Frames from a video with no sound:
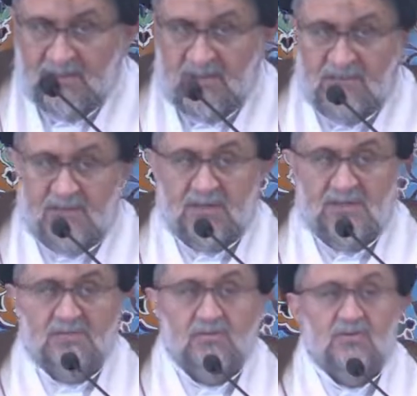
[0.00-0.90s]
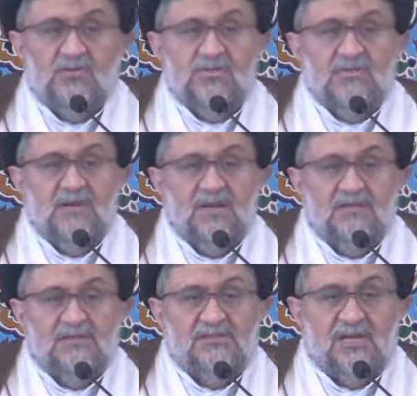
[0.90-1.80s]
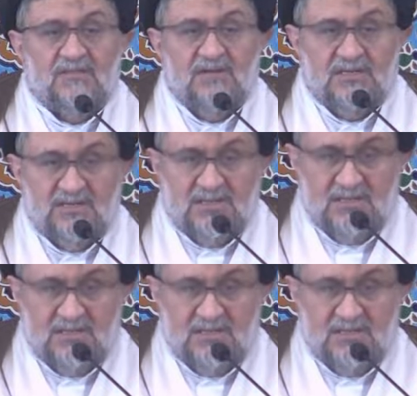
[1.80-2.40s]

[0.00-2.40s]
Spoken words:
for His most beloved servant,